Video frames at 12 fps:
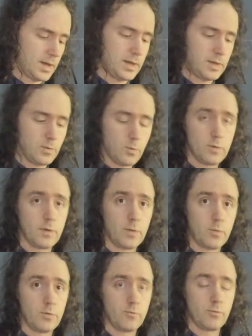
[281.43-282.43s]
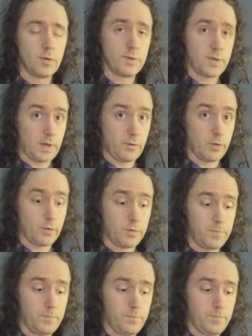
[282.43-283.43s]
and I would have risked tear out,
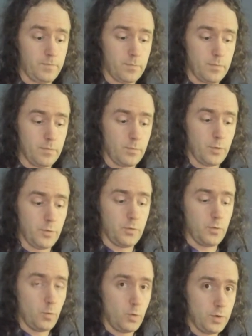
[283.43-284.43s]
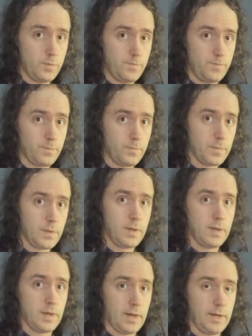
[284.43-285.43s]
both on the wood
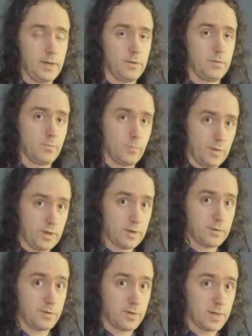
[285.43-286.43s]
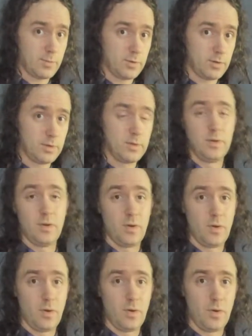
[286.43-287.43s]
and when the accident happened,
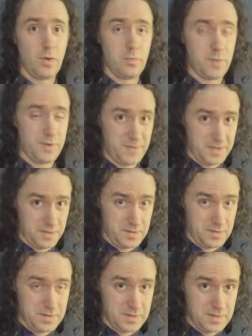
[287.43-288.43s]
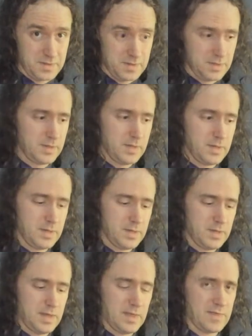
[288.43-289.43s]
on my finger.
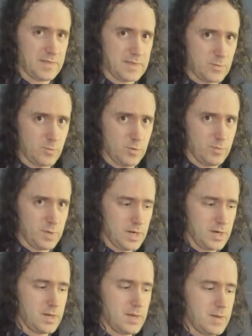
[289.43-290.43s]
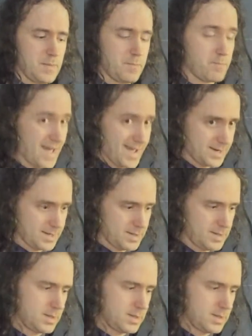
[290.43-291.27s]
That would have been bad